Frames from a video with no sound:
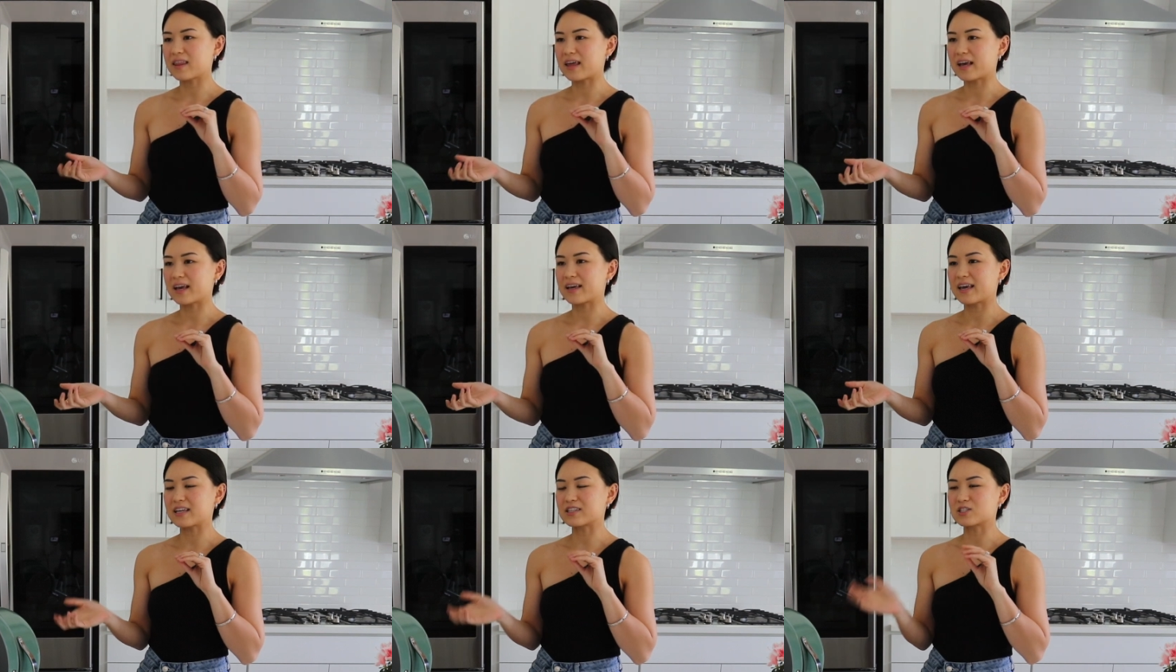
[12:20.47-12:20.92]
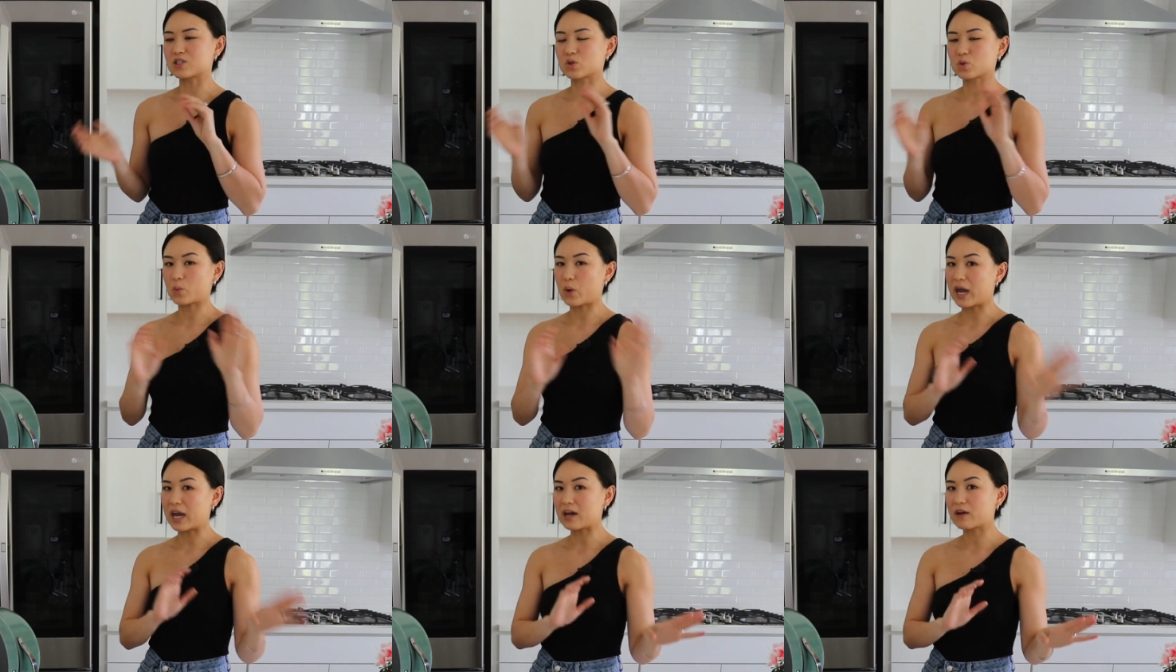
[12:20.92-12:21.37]
they get
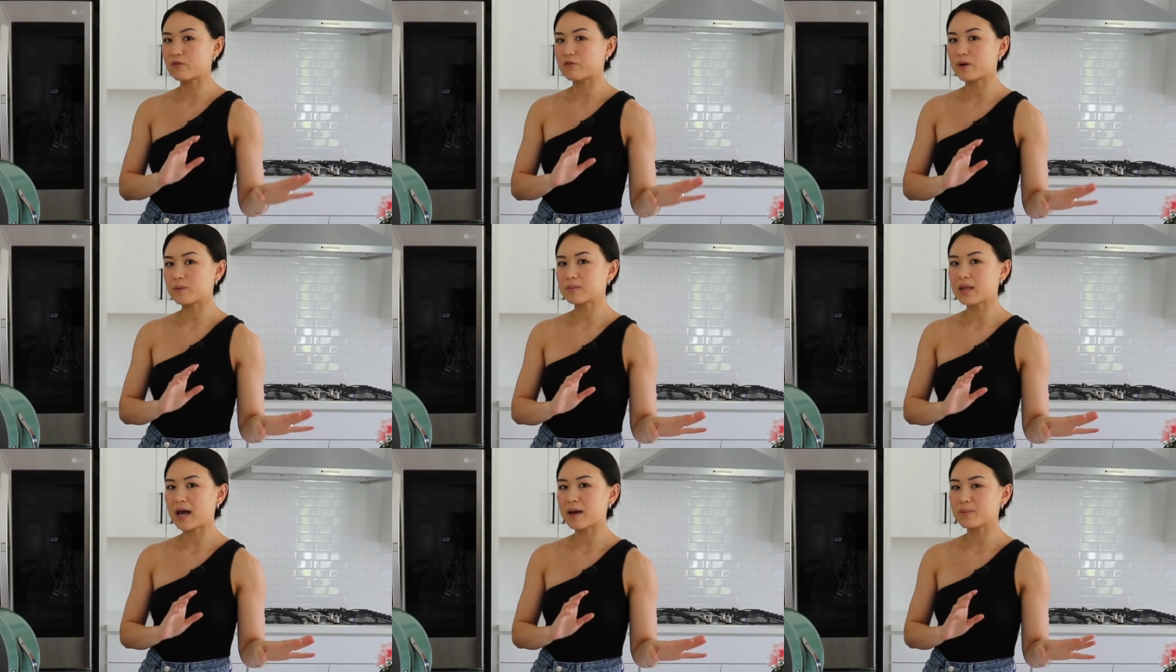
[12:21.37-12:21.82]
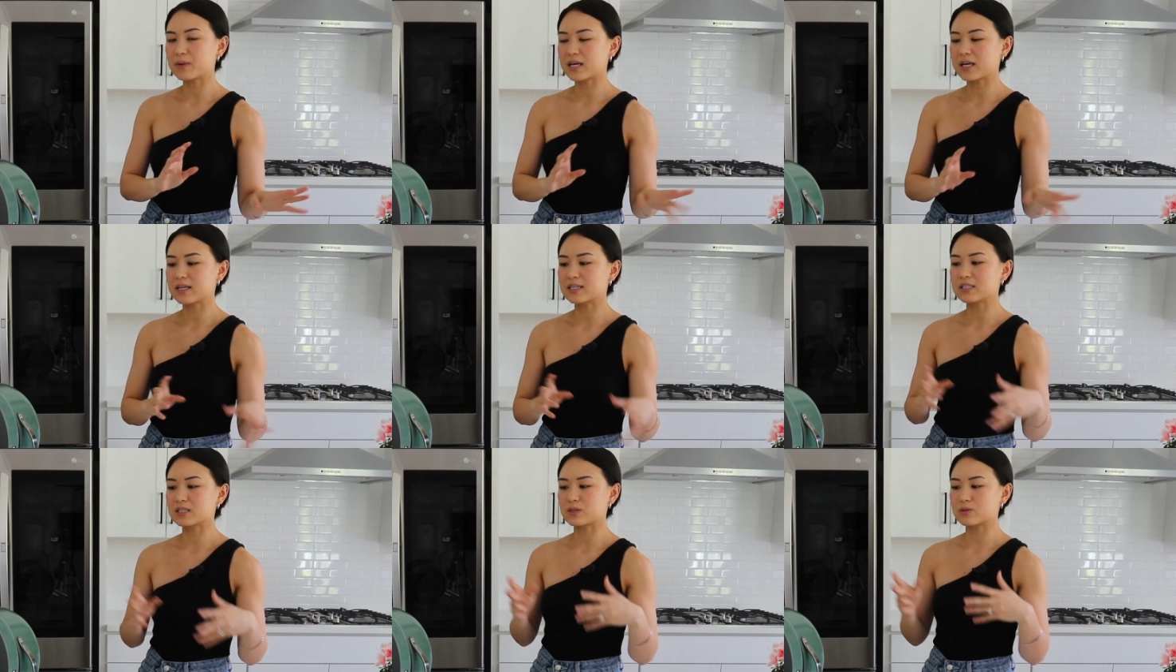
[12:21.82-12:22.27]
swayed from that
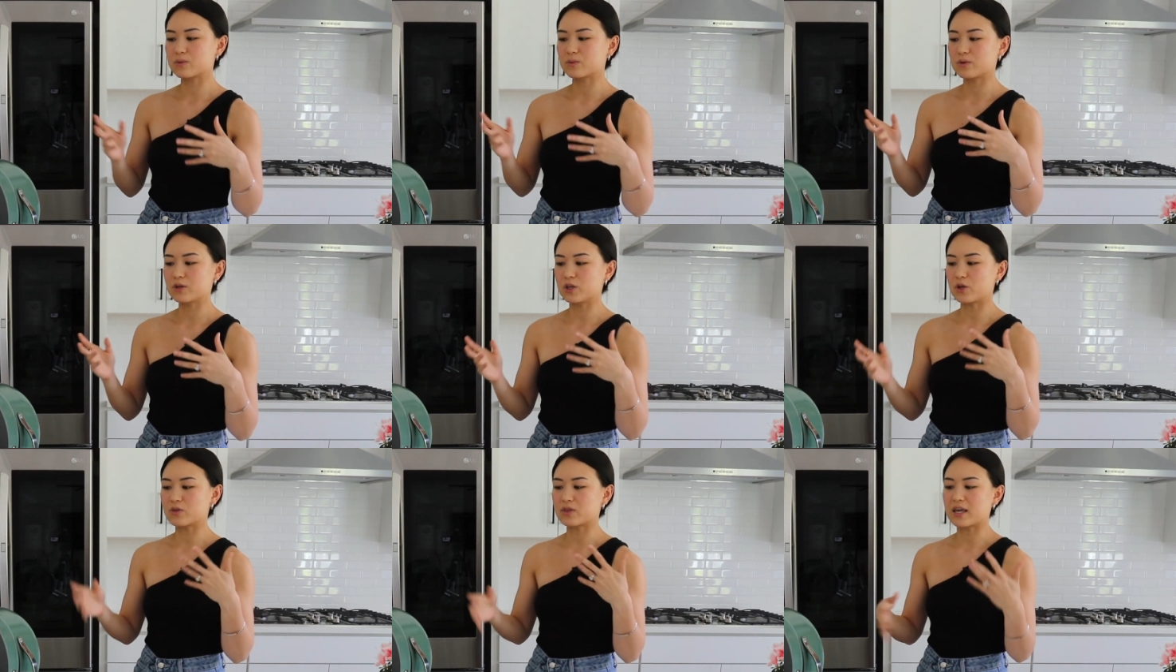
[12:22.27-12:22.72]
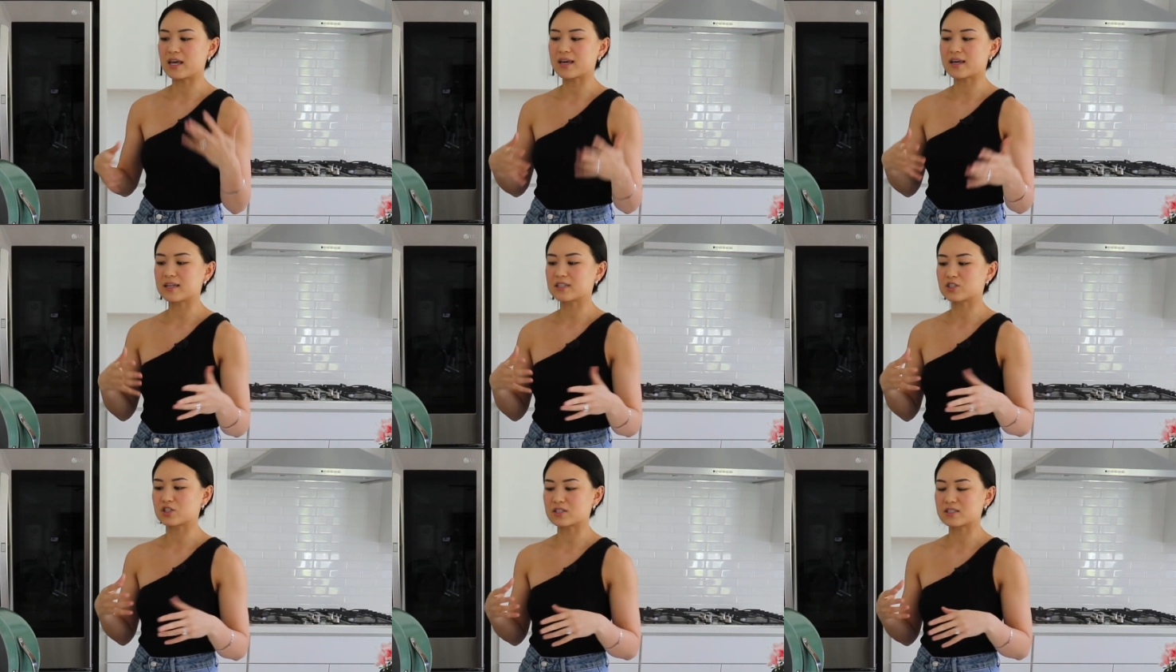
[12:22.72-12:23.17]
because you think
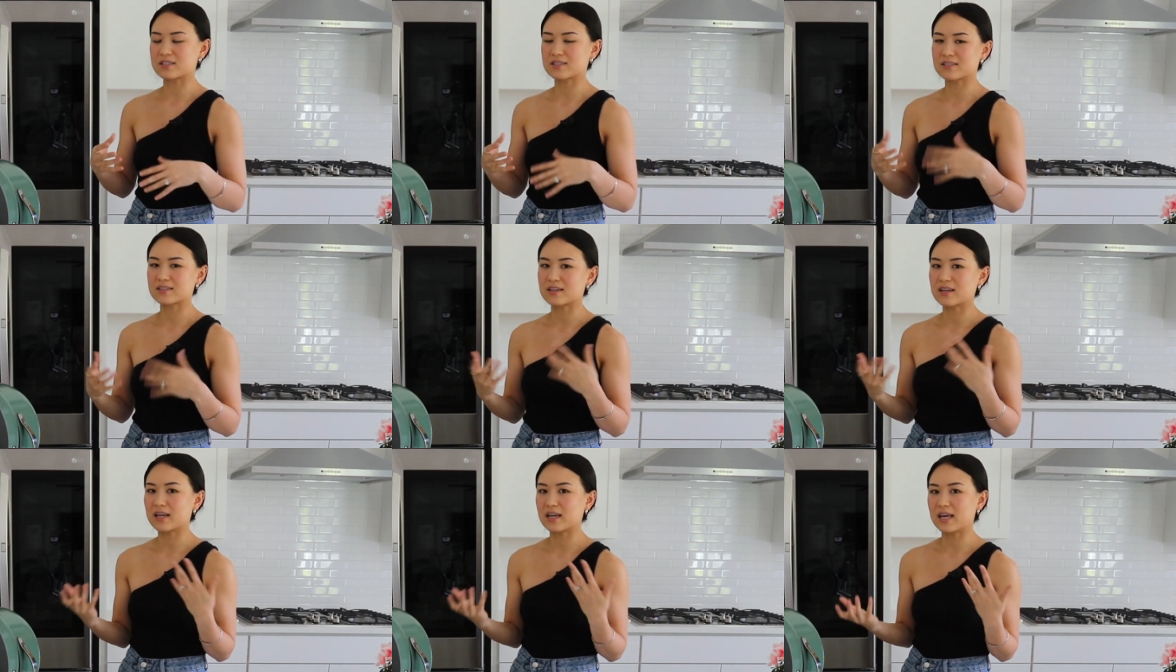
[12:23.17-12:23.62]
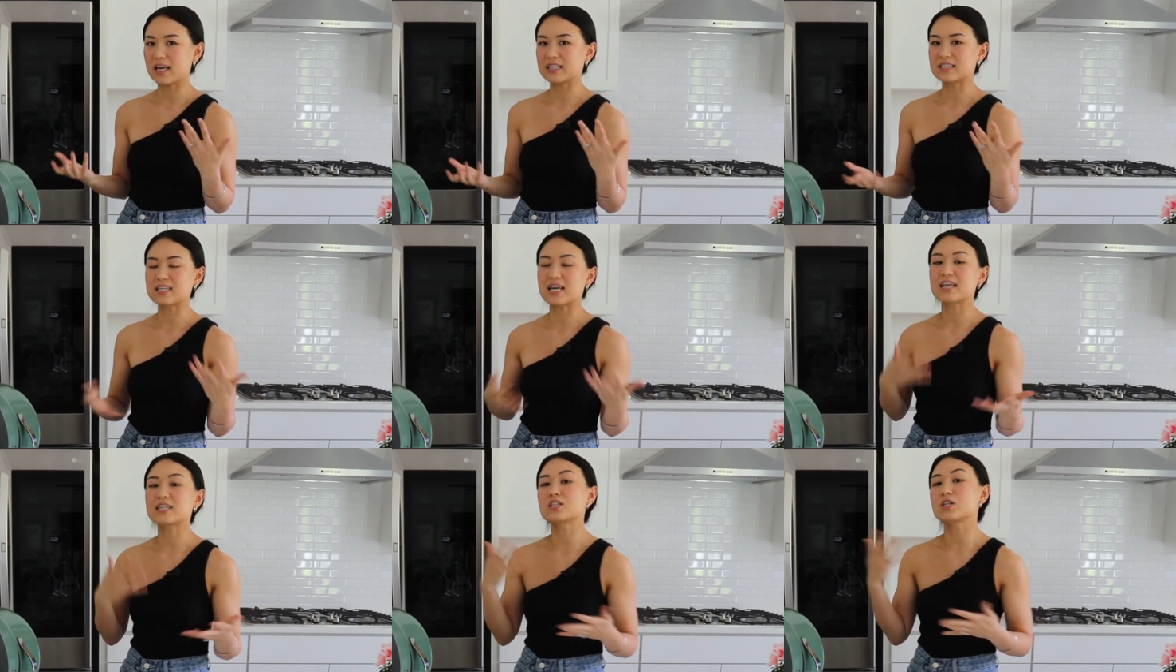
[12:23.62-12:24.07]
it
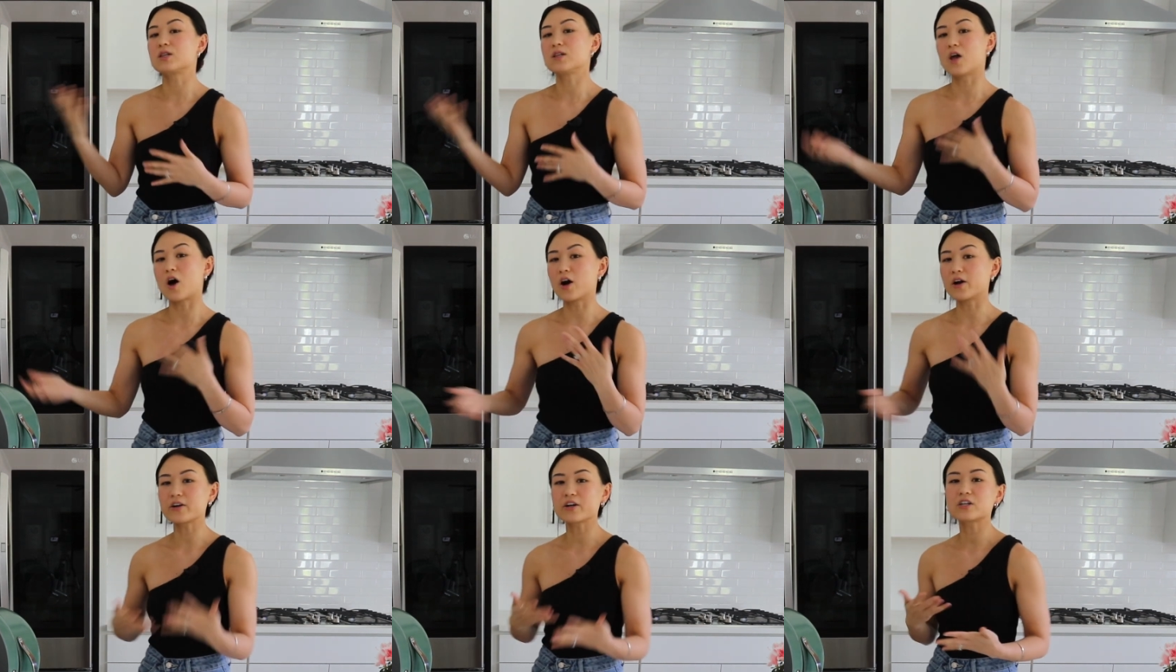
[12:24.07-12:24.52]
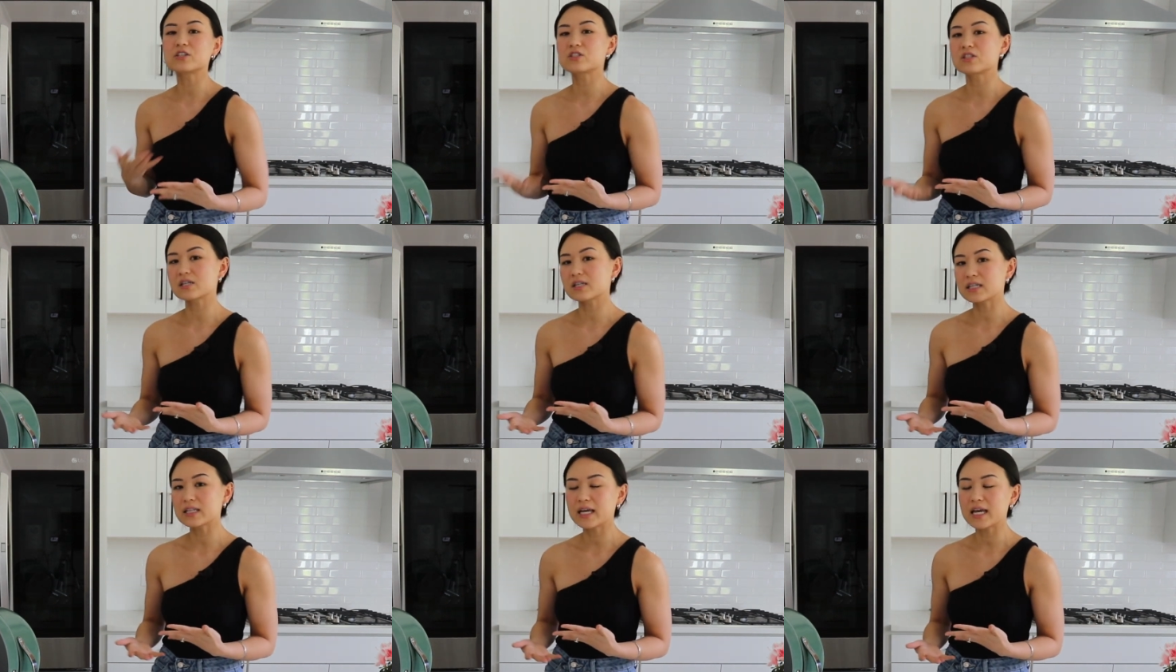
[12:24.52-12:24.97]
takes longer
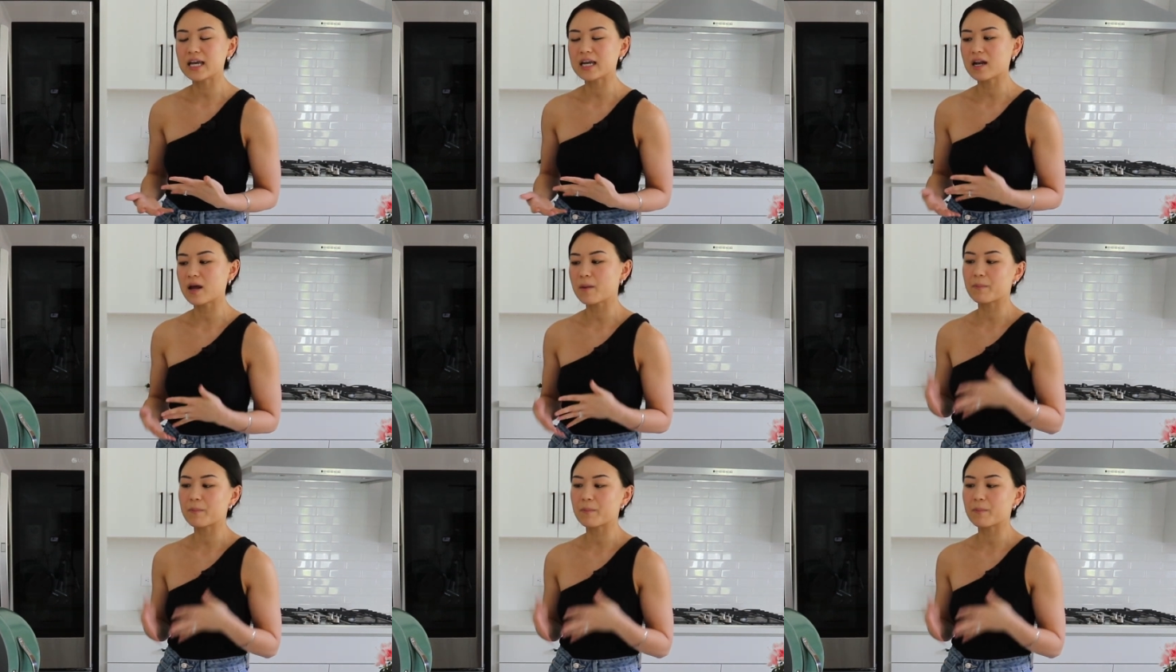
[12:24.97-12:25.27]
to clean,